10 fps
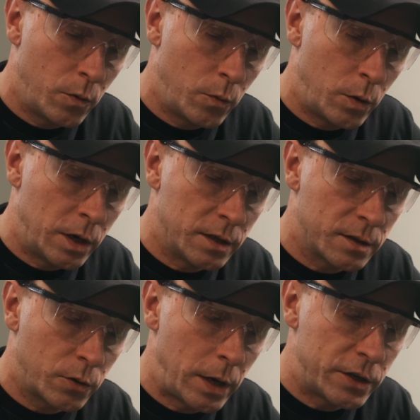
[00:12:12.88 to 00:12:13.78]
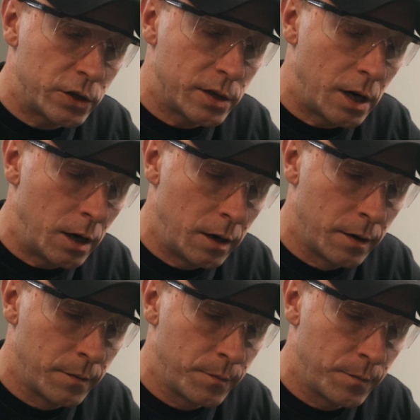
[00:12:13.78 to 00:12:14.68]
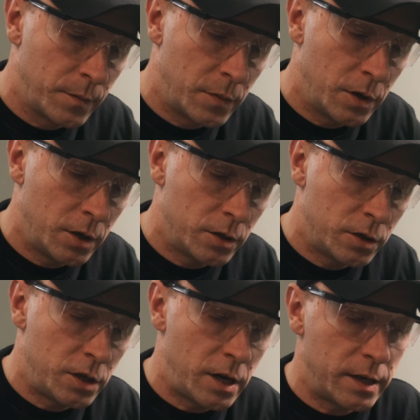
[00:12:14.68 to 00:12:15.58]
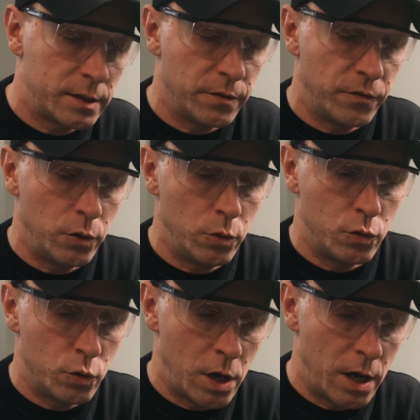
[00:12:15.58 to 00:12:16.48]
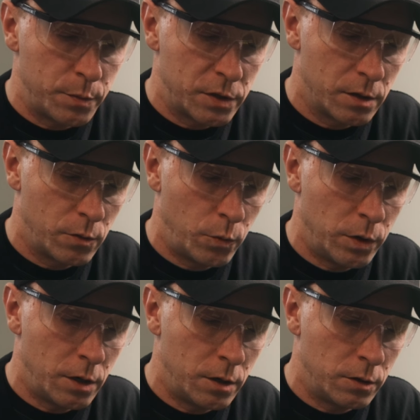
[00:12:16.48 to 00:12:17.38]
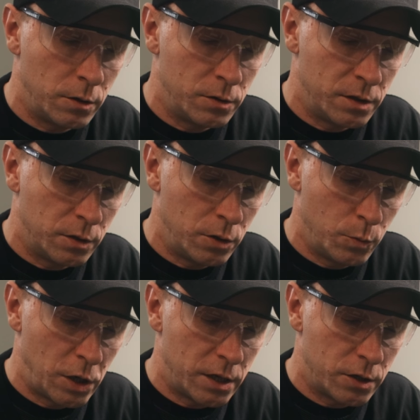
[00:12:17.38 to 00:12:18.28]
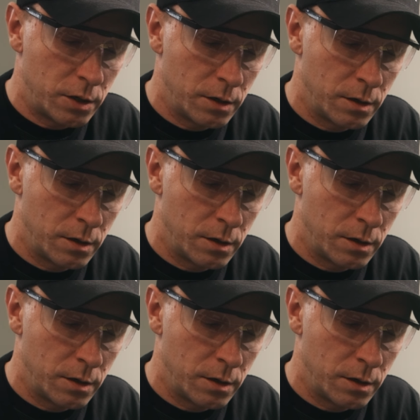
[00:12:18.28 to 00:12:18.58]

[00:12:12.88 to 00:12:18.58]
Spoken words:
where the scratches are, just a few drops. We don't use it too much